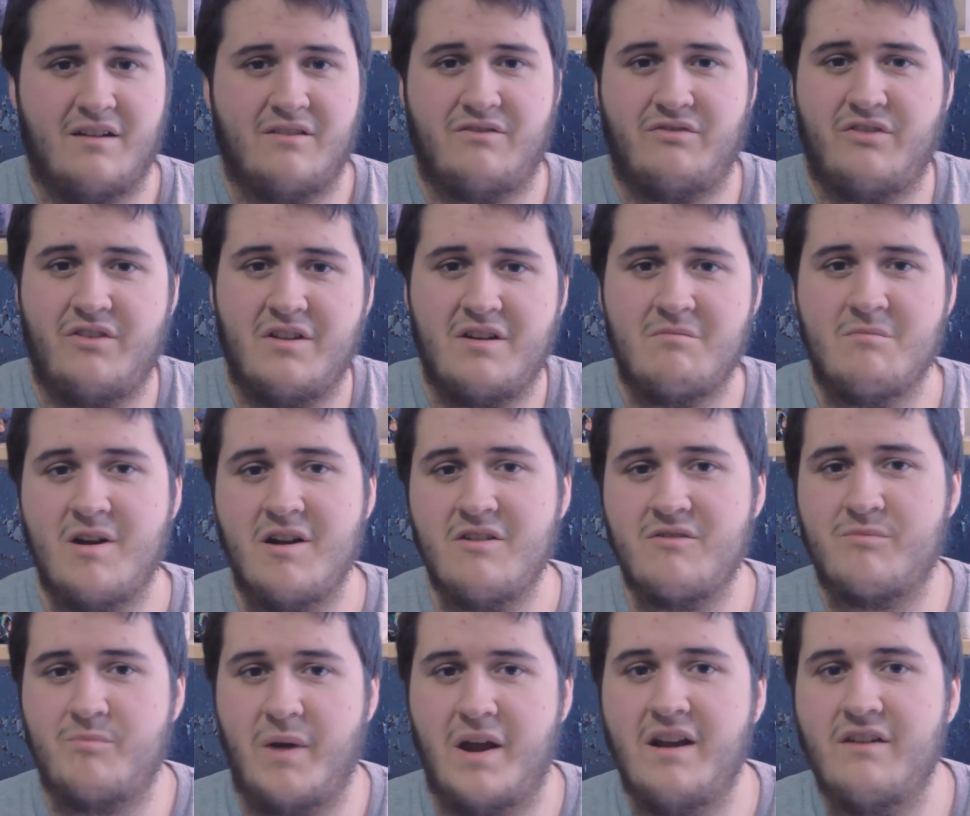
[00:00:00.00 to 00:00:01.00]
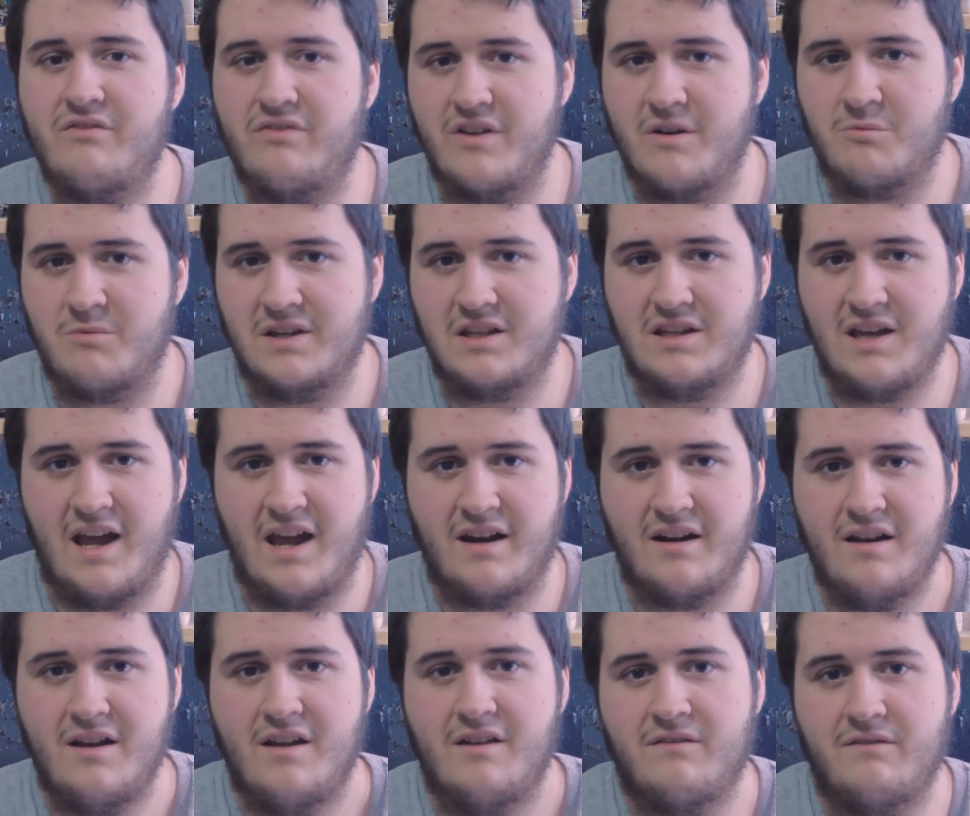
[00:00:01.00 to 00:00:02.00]
For the amount of benefit we
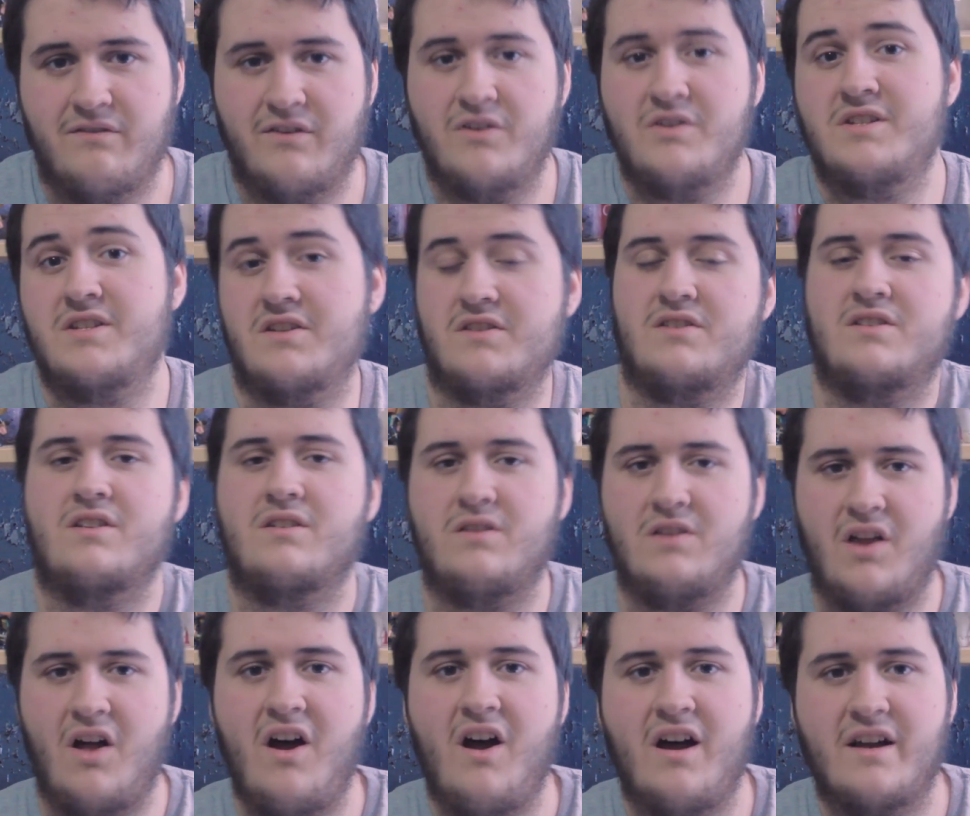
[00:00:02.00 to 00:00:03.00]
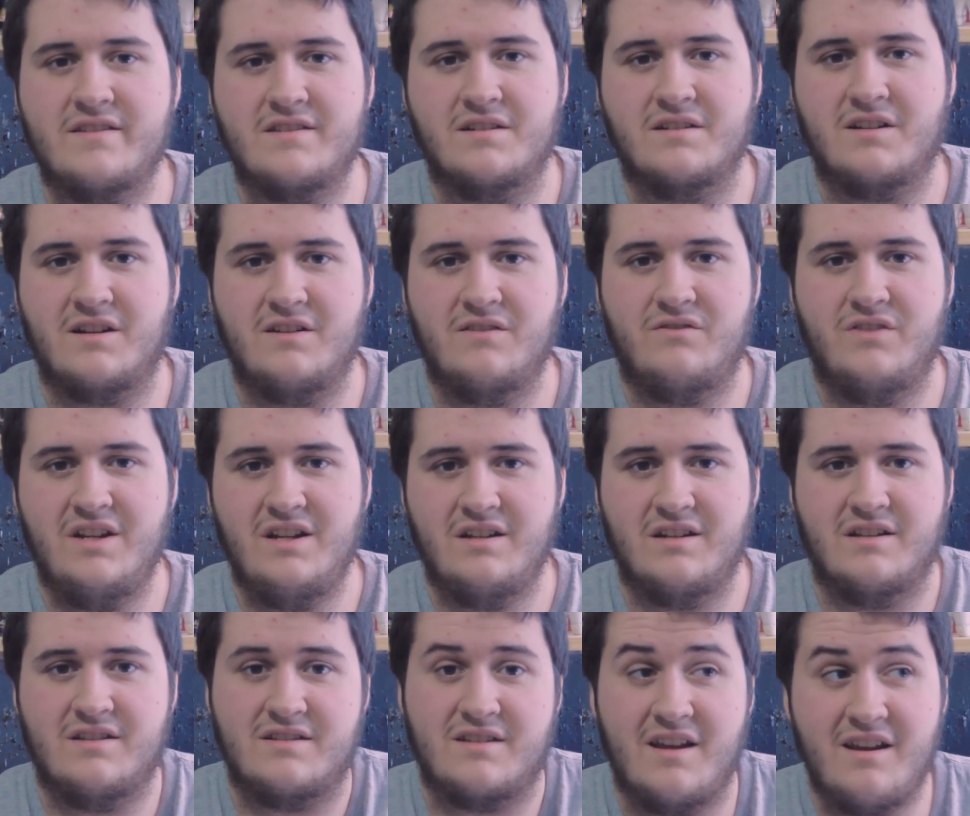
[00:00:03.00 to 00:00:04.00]
get versus the loss and
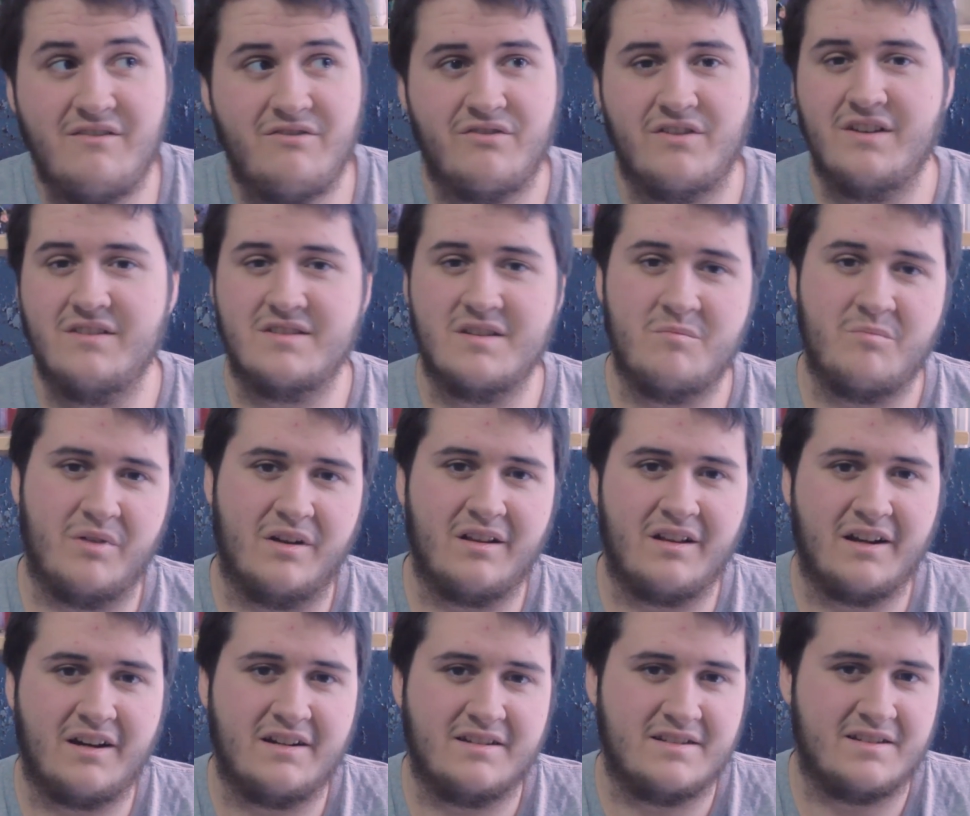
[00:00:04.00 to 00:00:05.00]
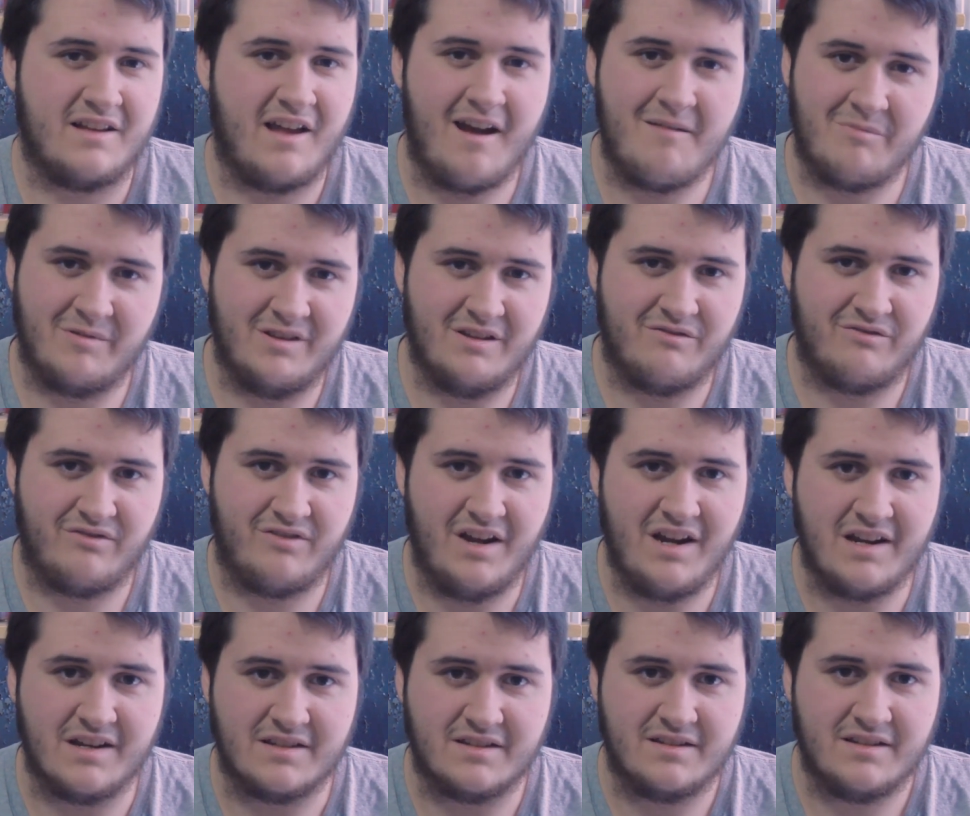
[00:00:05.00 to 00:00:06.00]
convenience, it feels a bit like a slap in the
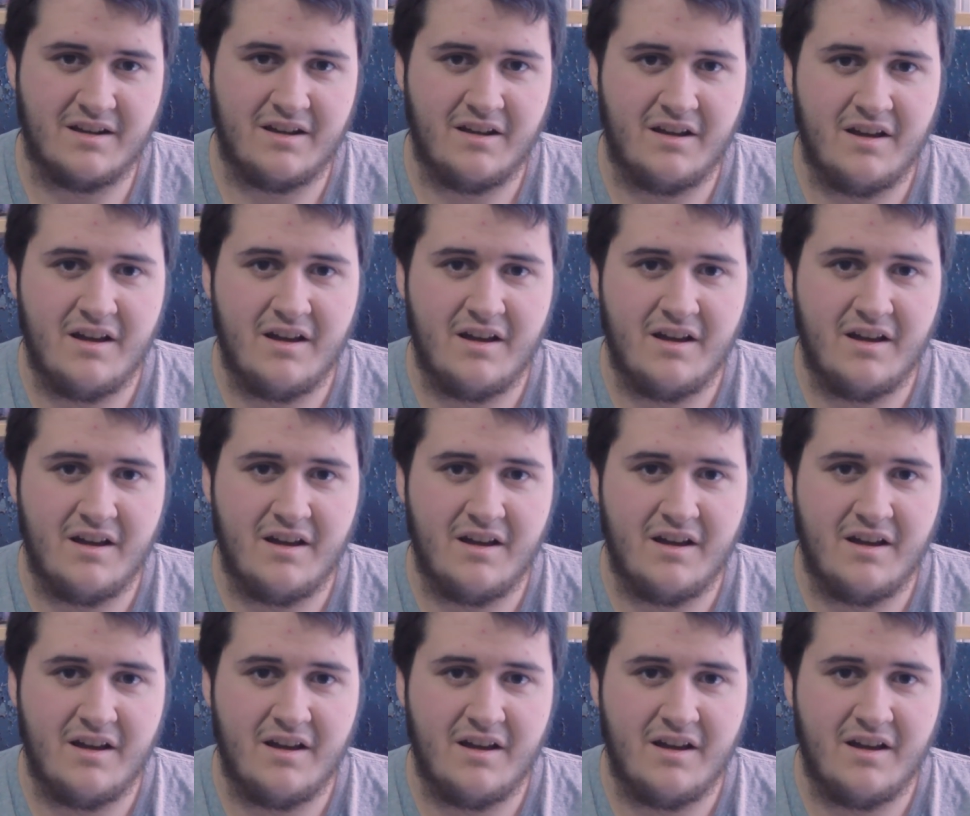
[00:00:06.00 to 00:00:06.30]
face.